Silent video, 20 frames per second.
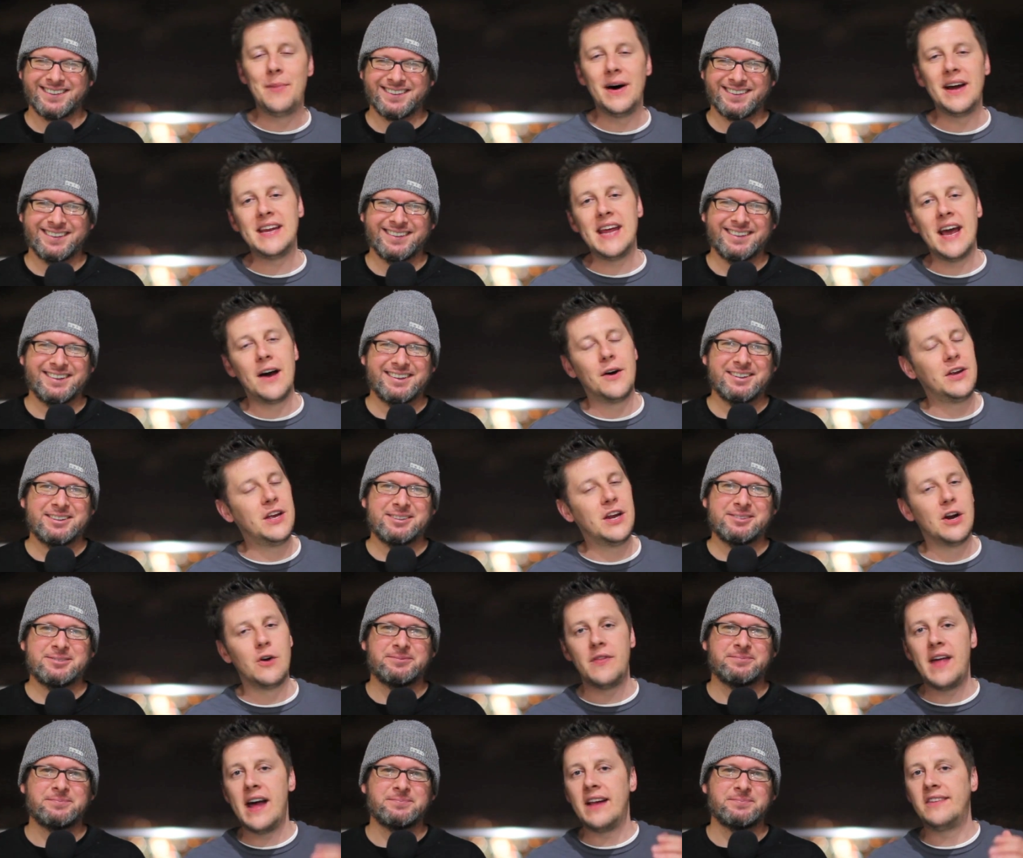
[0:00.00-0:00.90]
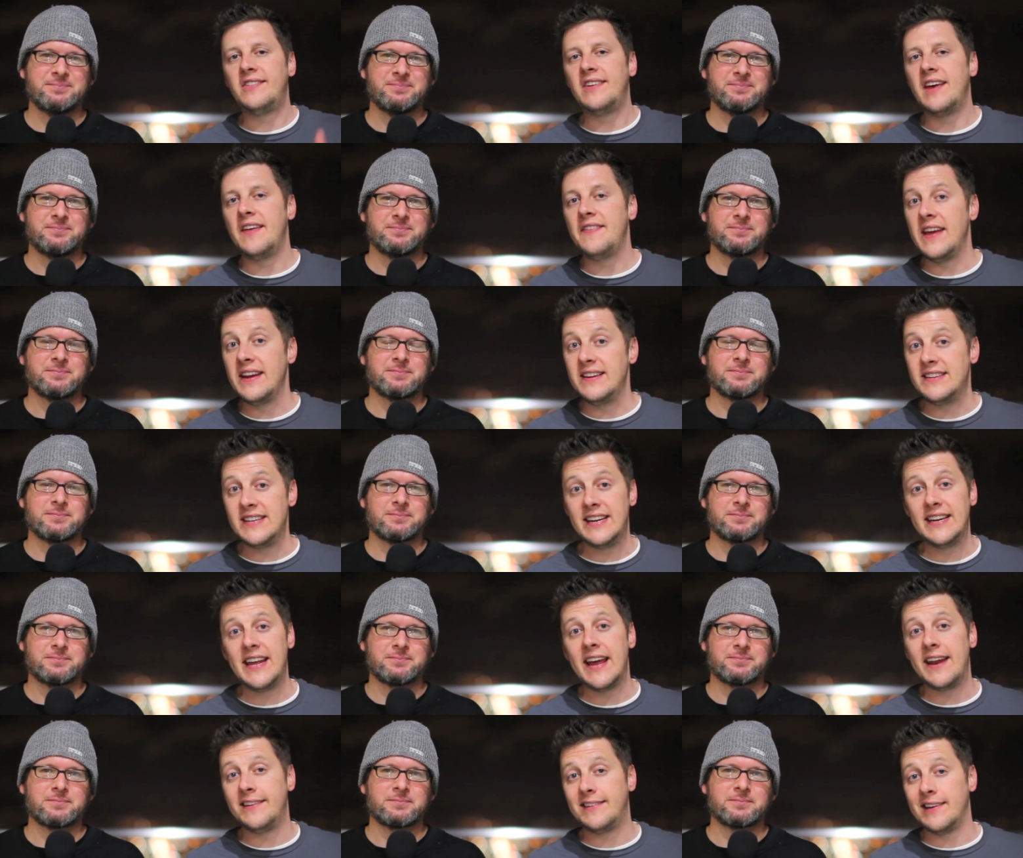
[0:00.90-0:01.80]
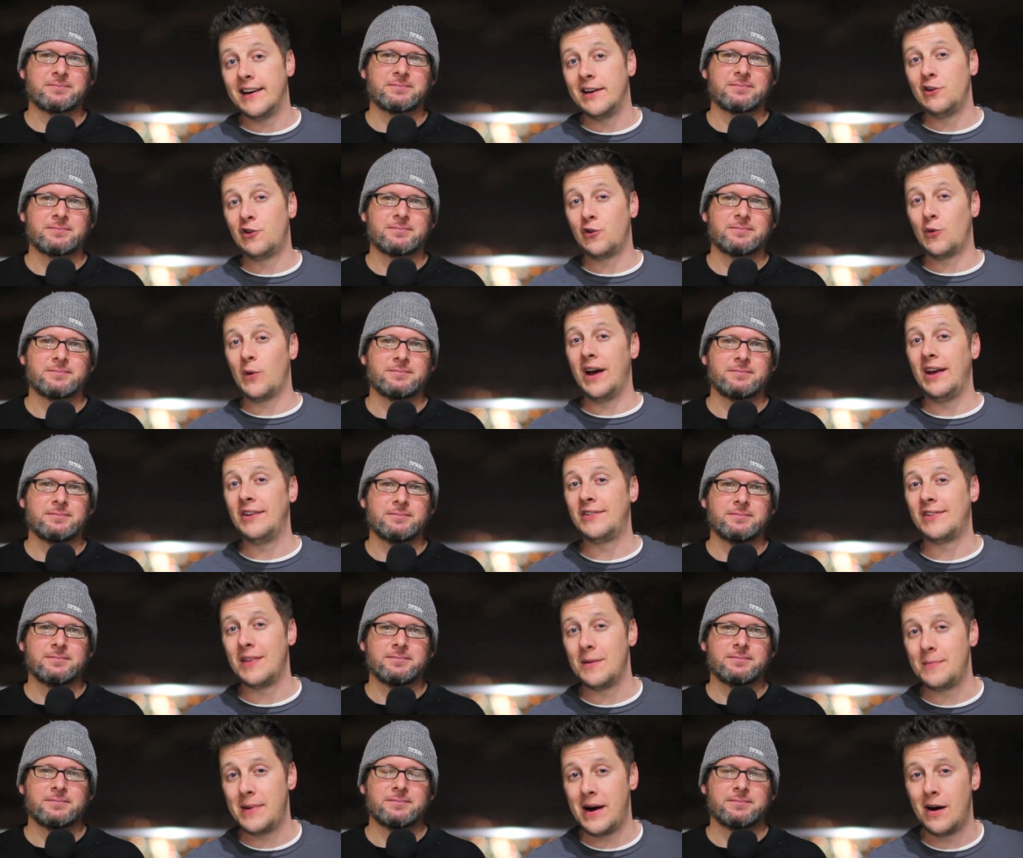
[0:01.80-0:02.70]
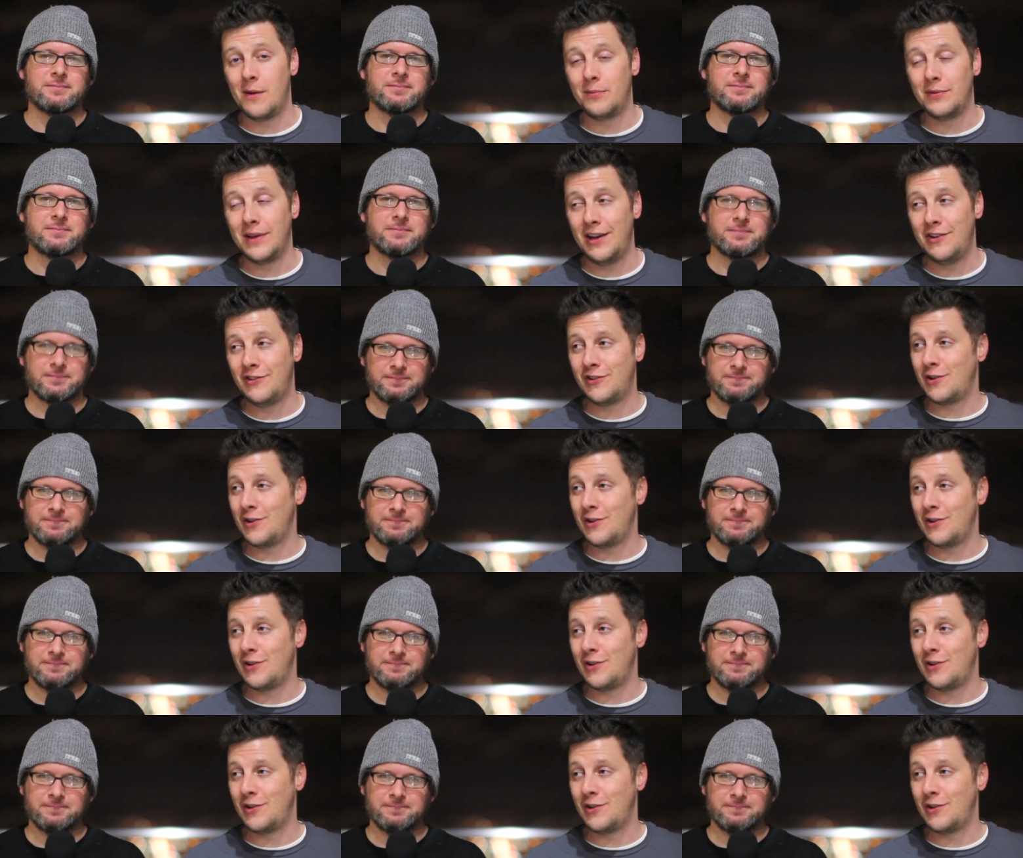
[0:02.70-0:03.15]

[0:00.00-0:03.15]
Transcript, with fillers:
Speaker 1: but yeah, you know, that said, they did get it done twice in the power play.